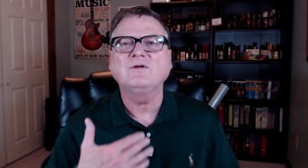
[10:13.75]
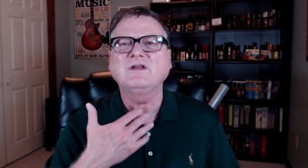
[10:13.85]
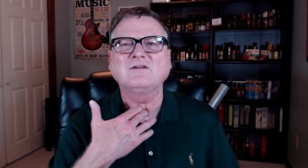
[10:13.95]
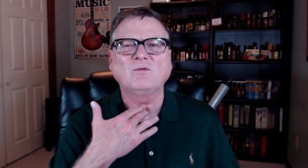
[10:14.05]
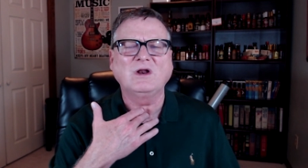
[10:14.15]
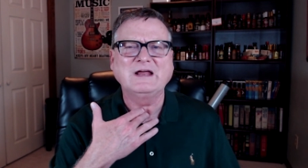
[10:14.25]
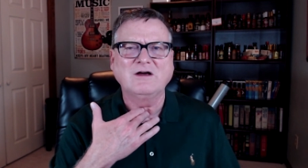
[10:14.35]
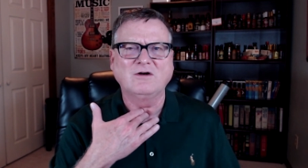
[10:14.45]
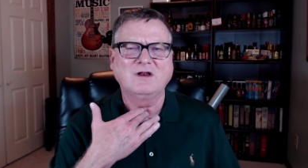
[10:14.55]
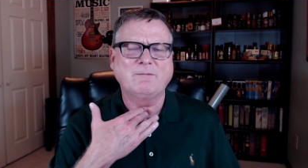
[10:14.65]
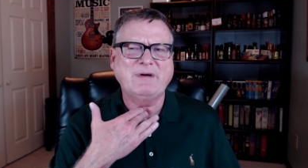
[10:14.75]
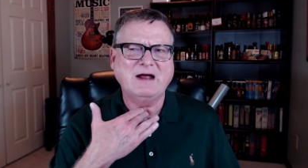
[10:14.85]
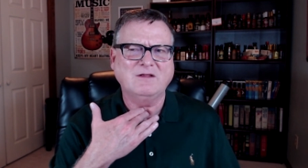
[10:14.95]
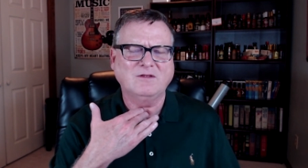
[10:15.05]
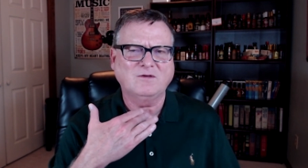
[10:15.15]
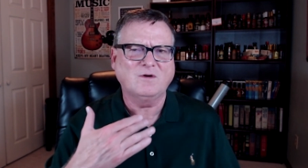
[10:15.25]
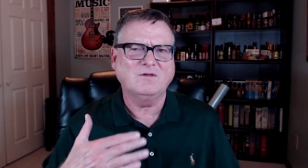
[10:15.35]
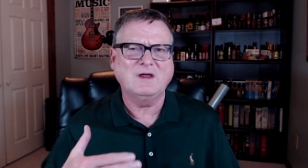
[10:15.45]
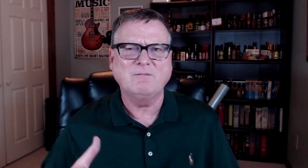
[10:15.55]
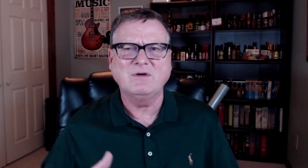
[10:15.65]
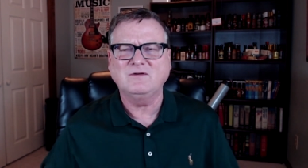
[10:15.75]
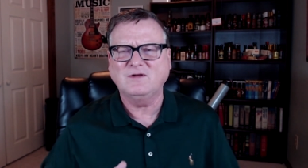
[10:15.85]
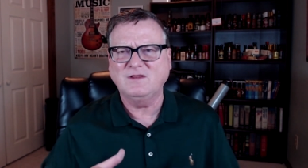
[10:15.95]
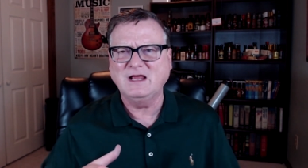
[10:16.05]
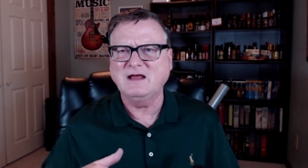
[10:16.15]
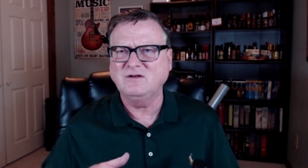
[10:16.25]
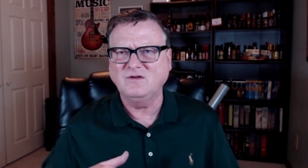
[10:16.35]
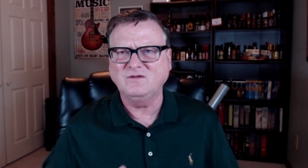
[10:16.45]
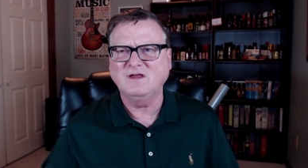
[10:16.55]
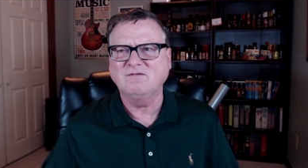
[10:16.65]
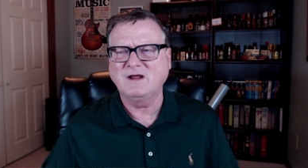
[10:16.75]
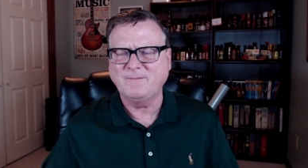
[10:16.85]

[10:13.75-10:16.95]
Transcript: It doesn't really go to the back of the throat that much, so I think I'd just give it